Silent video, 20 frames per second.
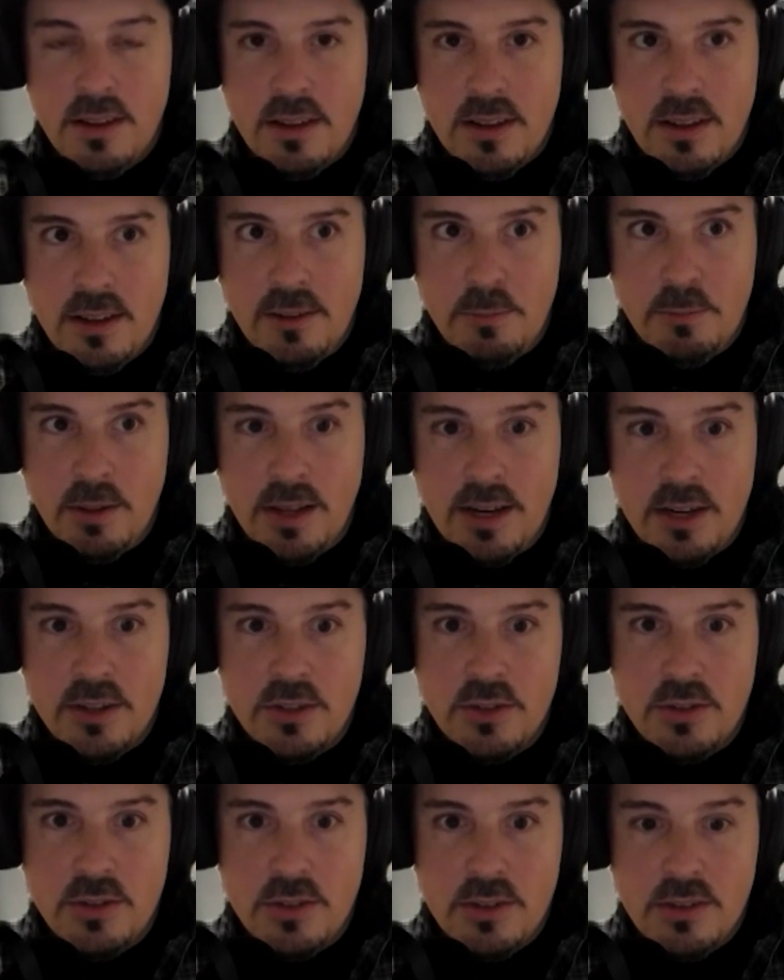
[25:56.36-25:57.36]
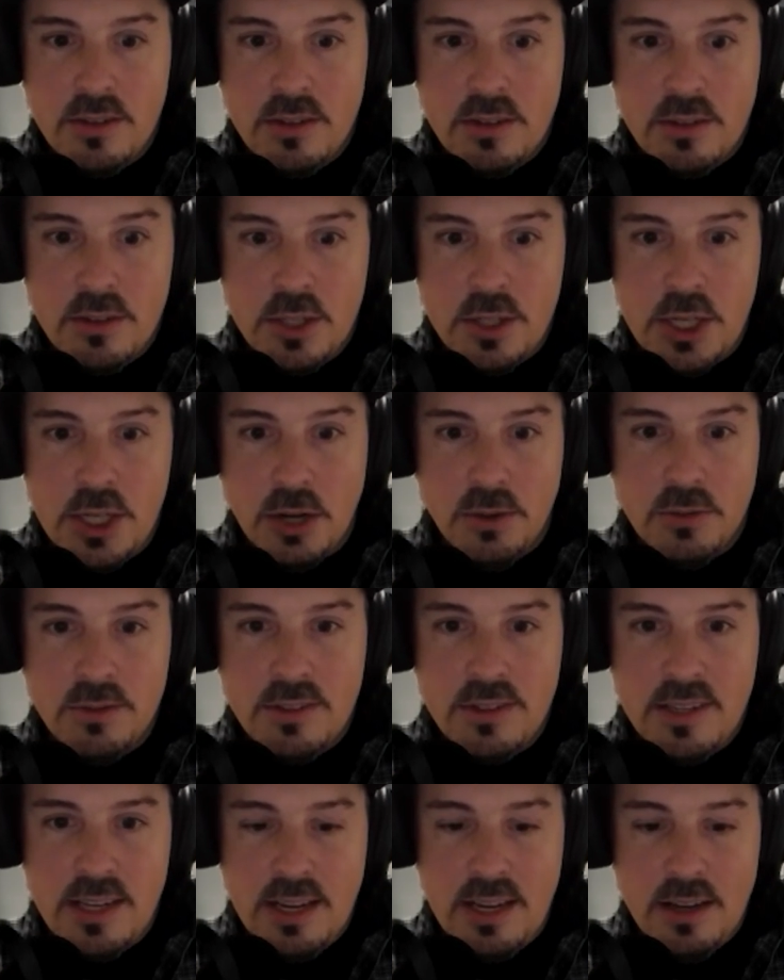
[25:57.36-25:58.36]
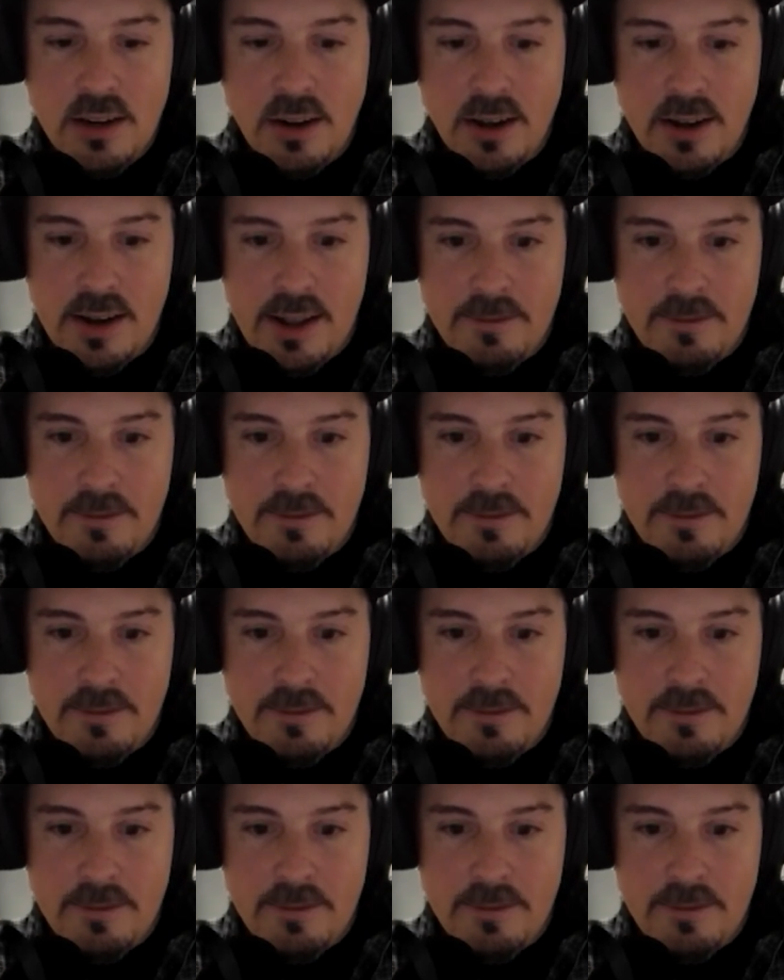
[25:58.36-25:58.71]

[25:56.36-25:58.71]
if players don't see it on